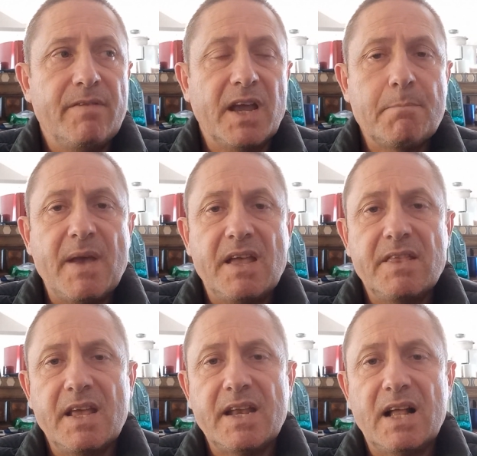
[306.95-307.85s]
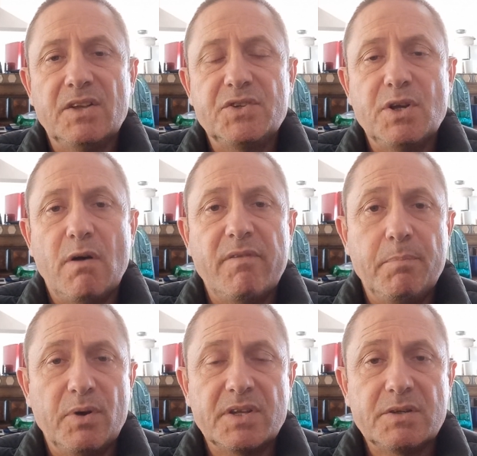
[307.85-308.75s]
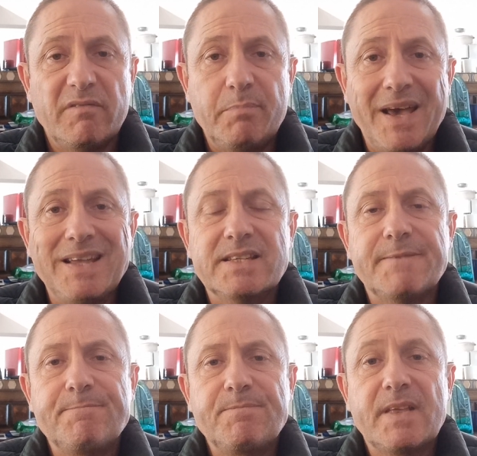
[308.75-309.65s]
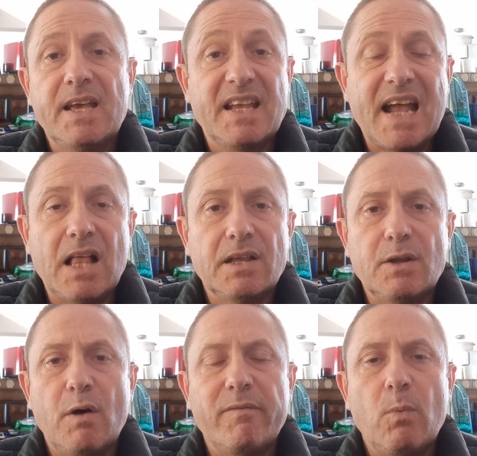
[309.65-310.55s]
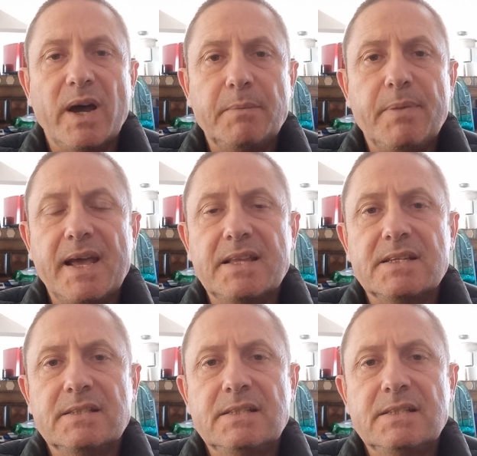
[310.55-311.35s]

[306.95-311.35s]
I can make the analogy of a bucket of paint, a gallon of white paint,